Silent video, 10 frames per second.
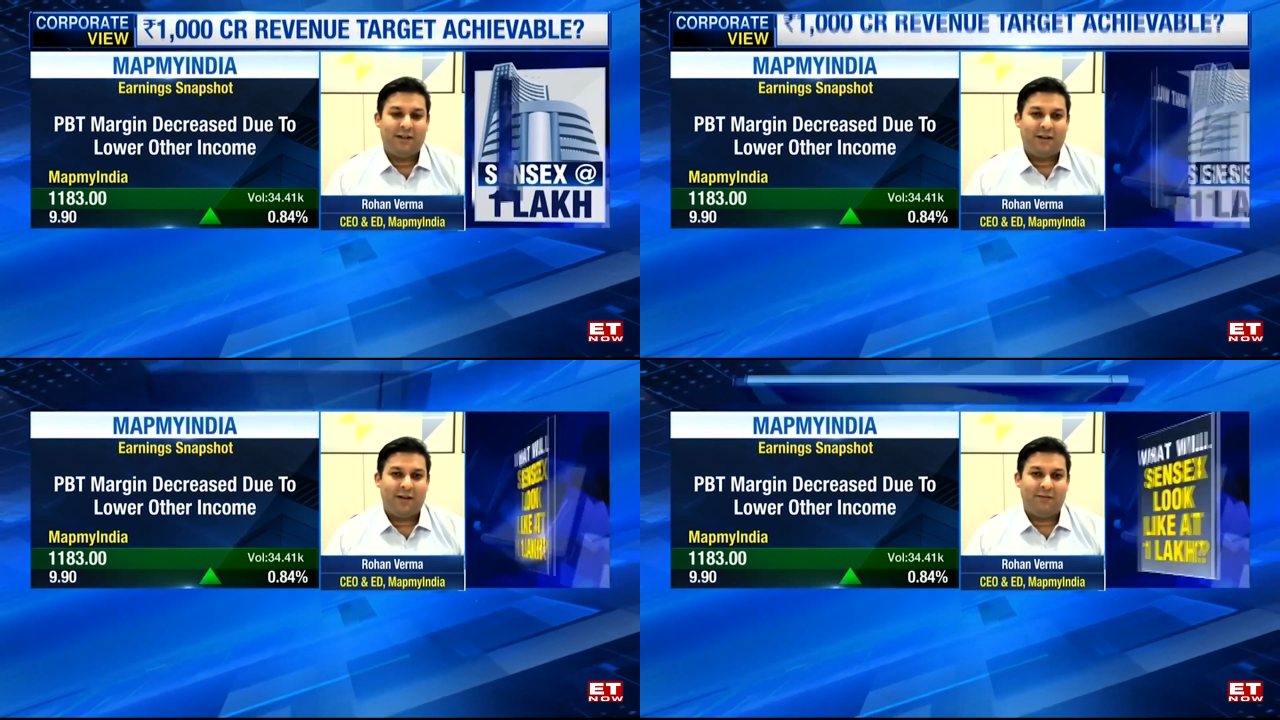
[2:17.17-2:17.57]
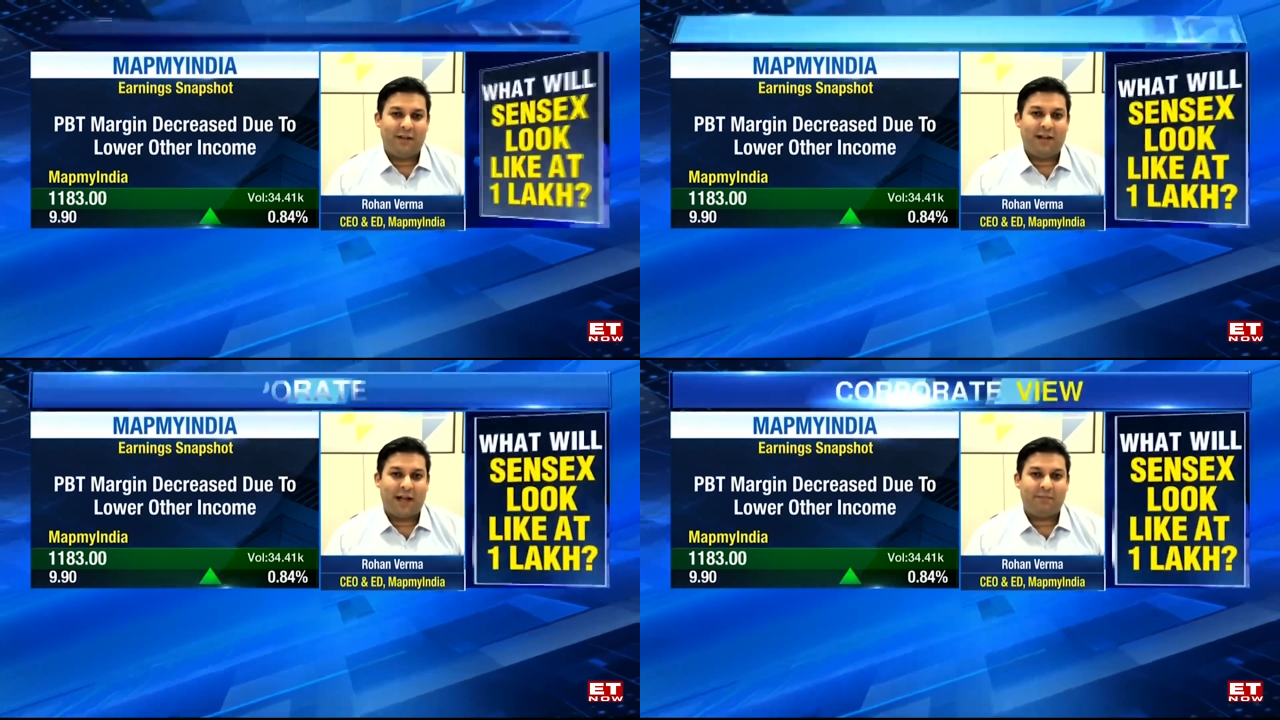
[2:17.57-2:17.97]
I'm
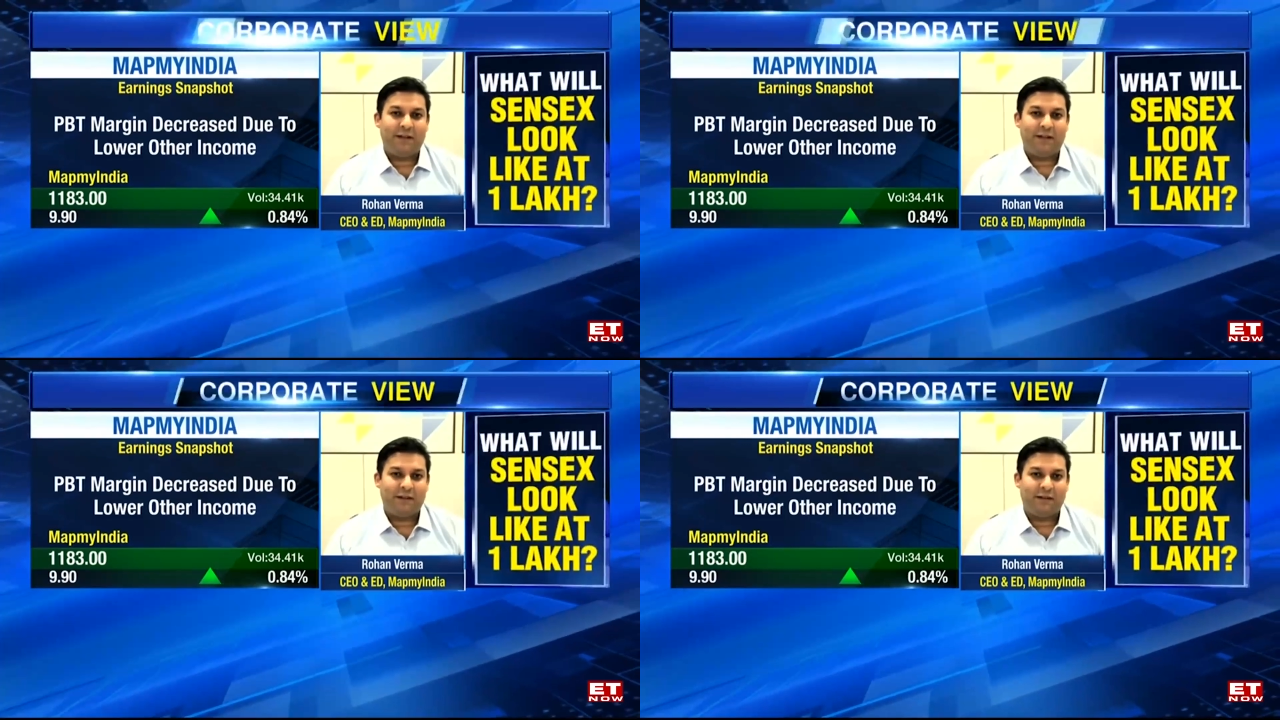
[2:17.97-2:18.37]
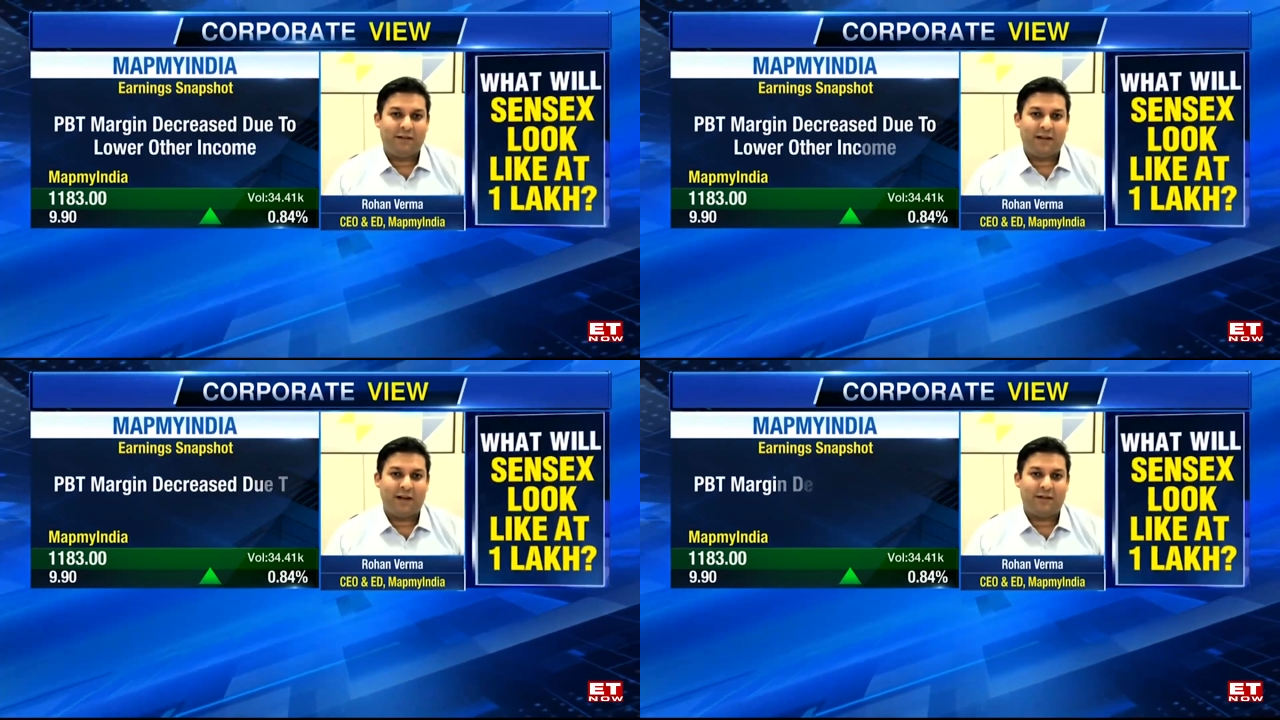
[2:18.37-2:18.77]
very happy
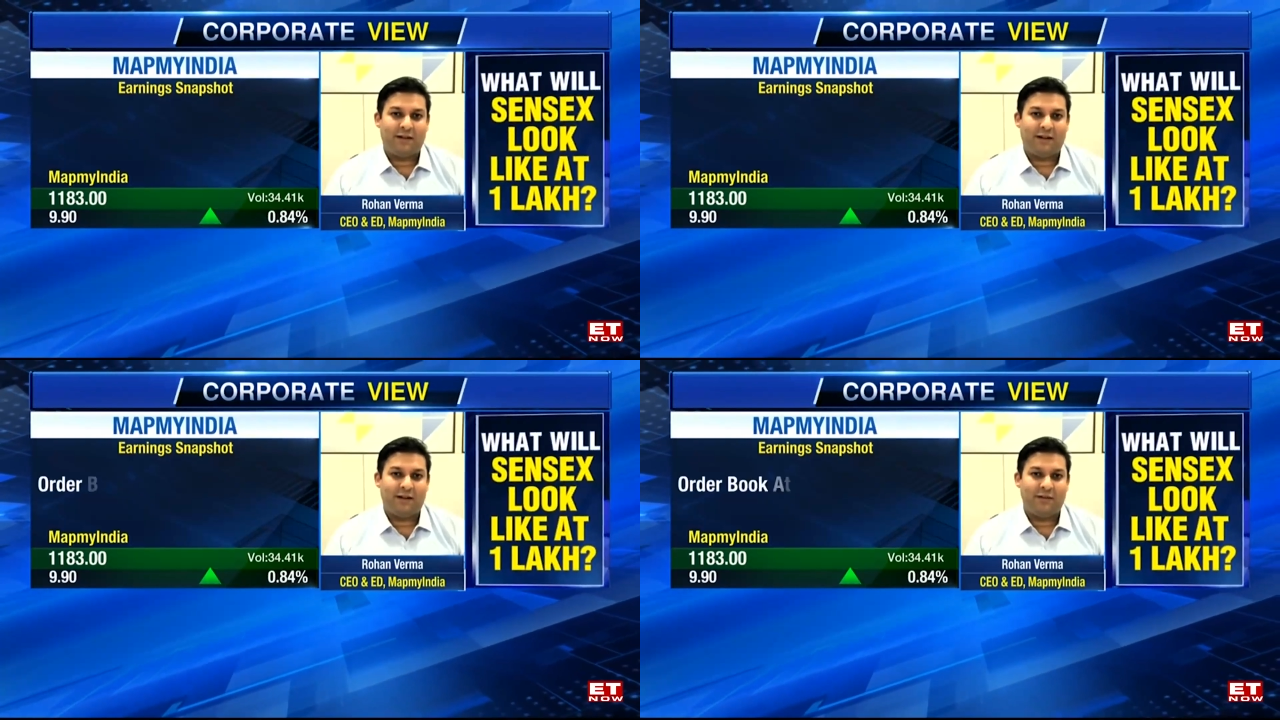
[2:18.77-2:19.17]
that uh,